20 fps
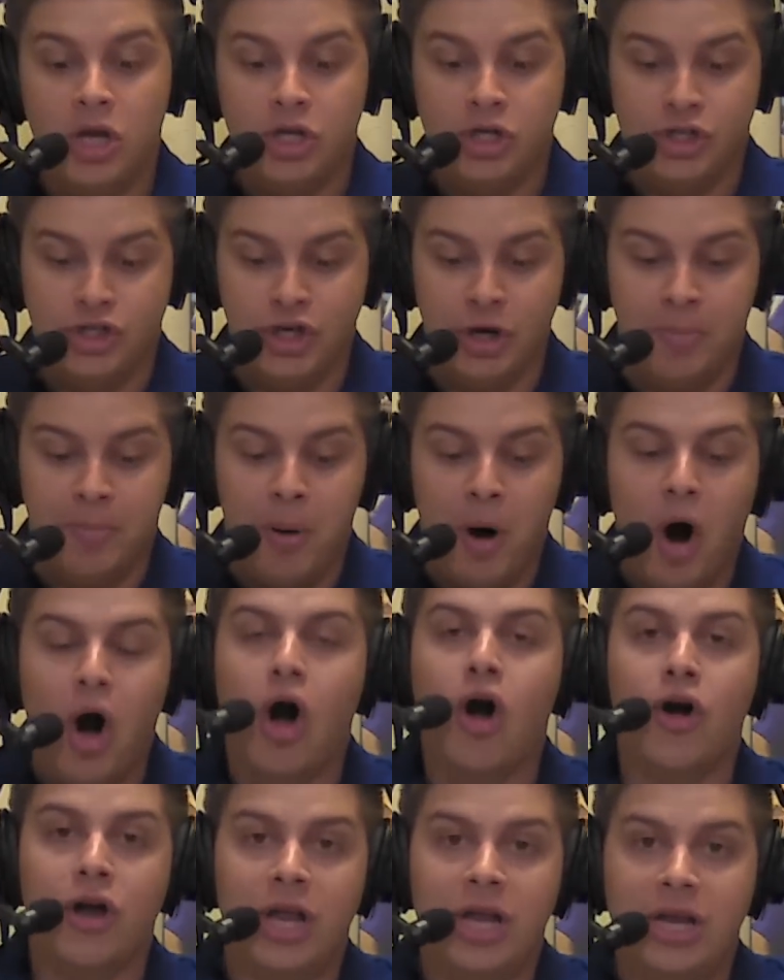
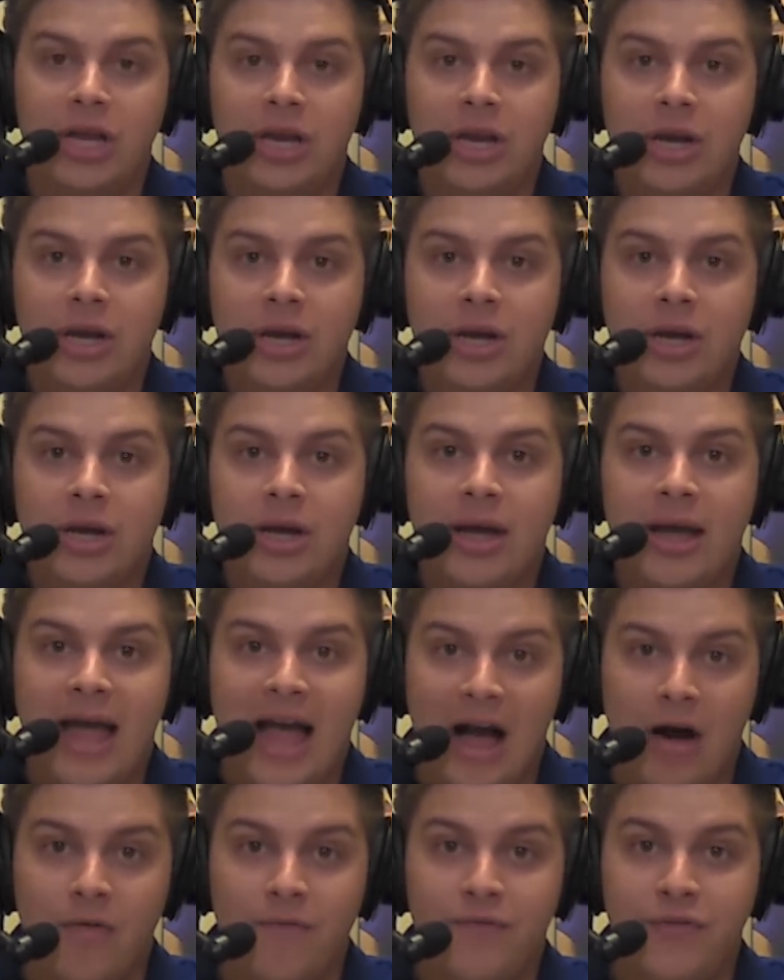Departing
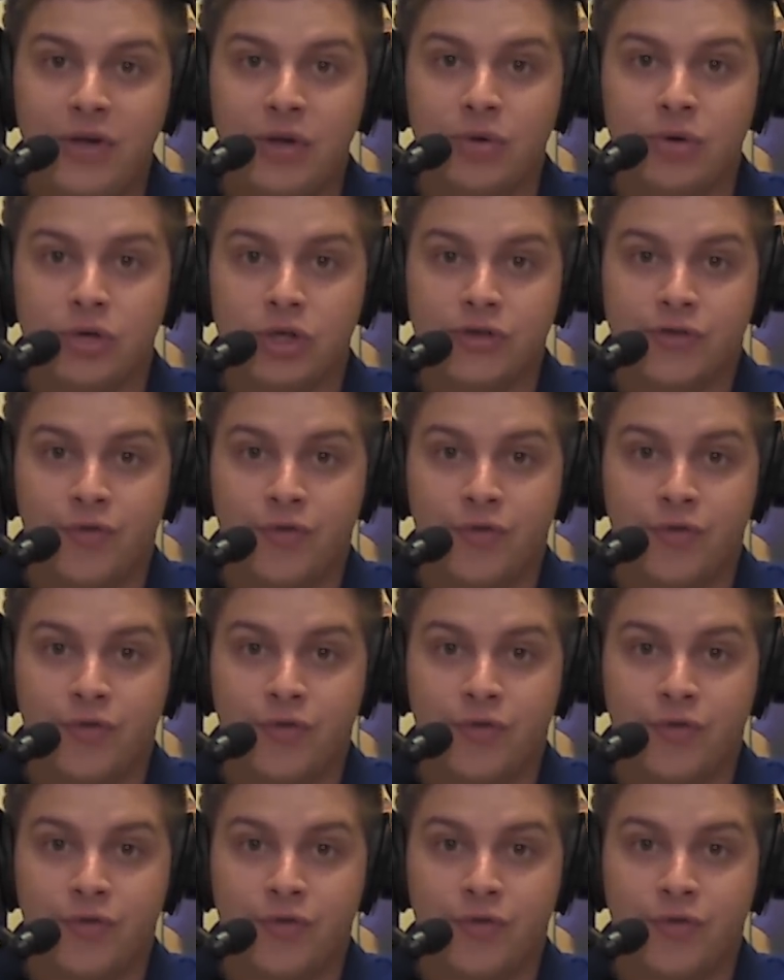outfielders